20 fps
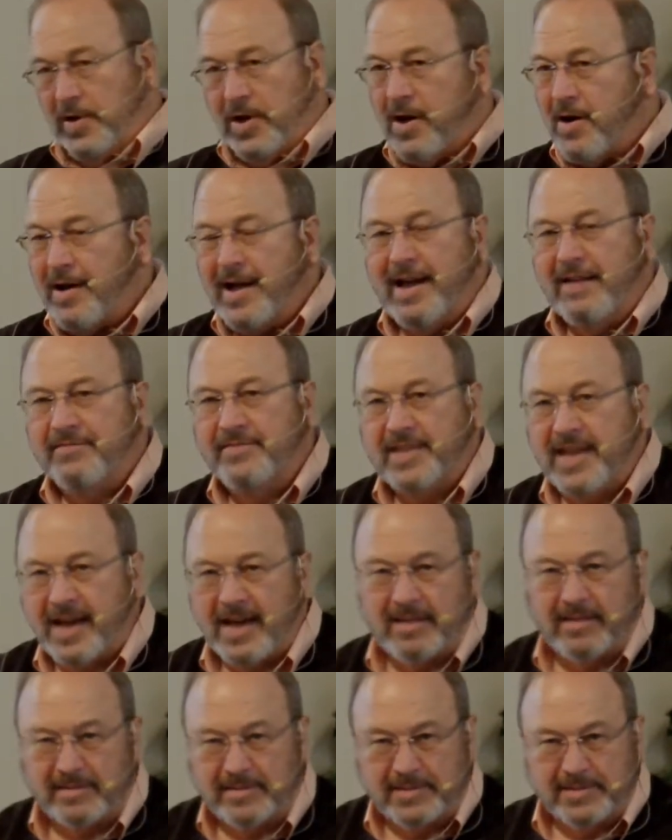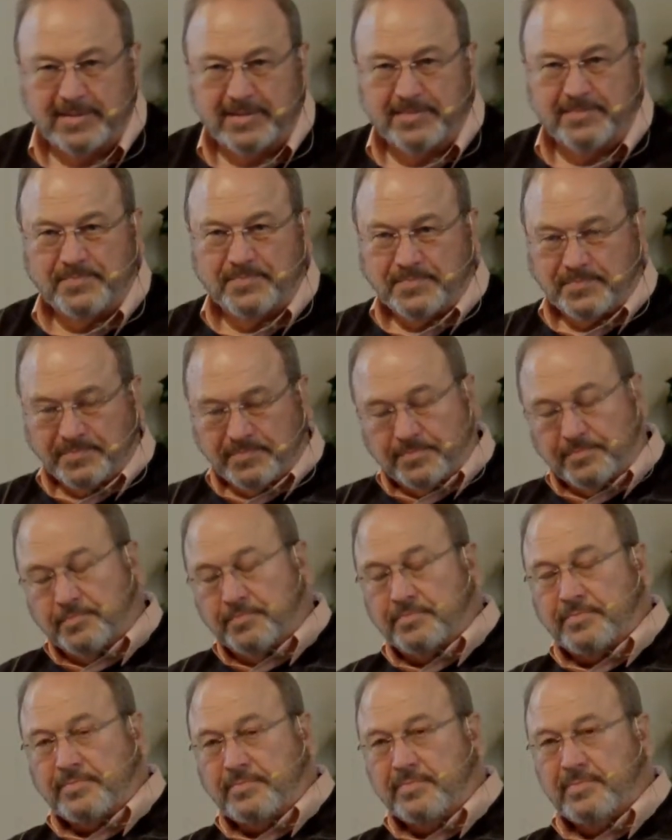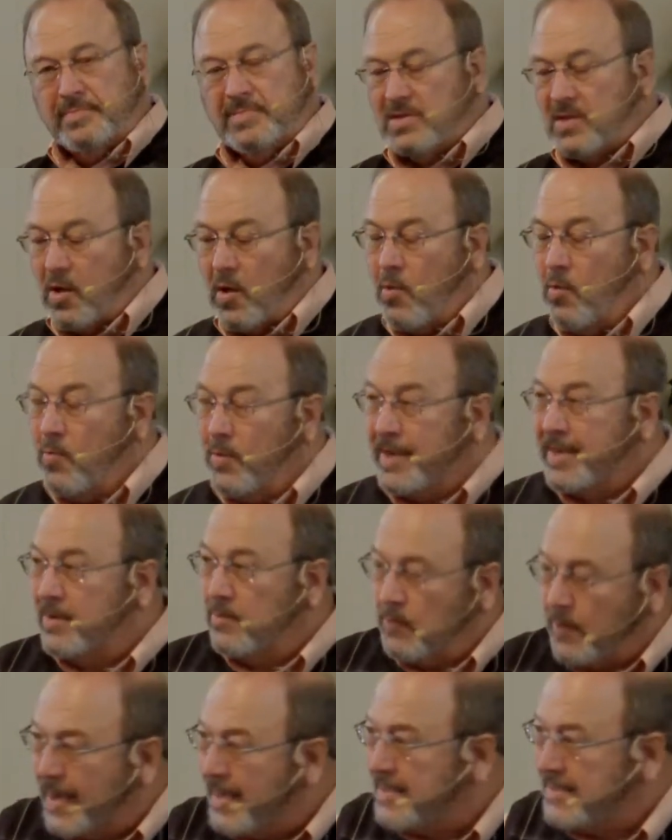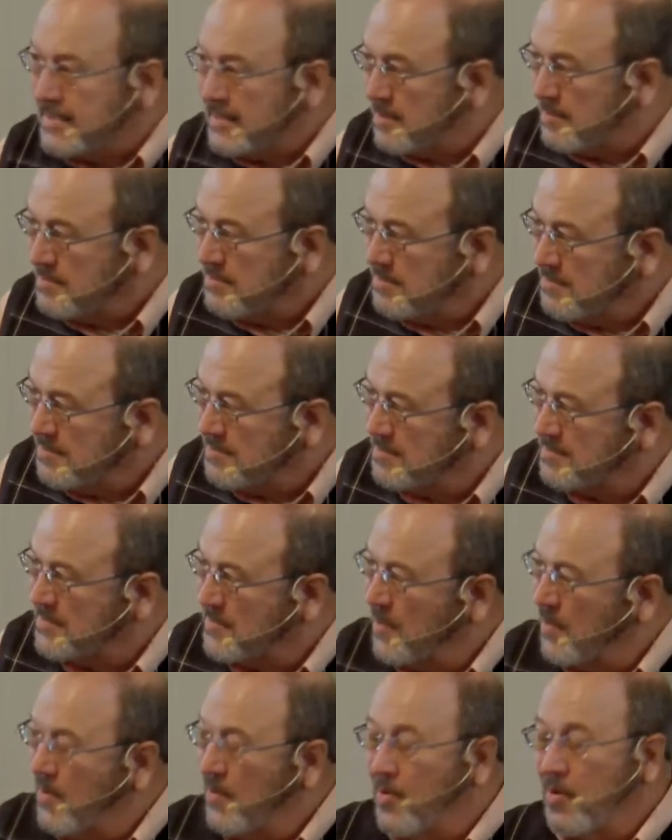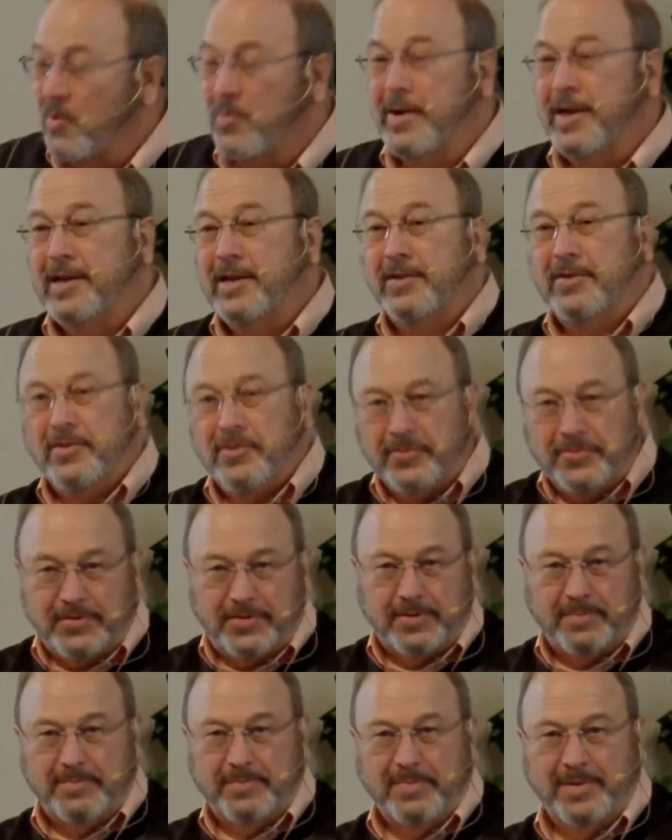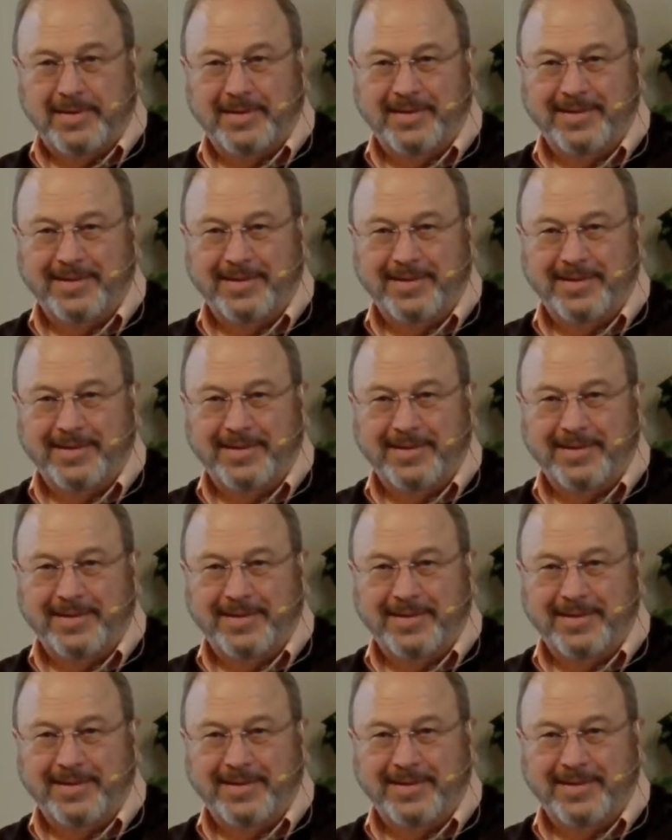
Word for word: we all have talents. We can waste them or we can use them.